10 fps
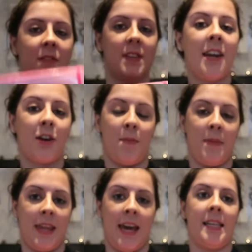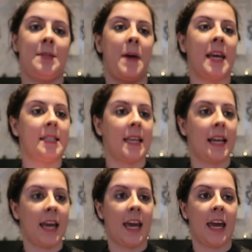Obviously, got me this.
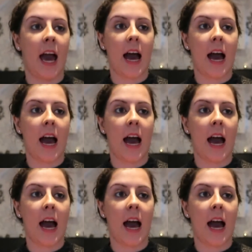Basically,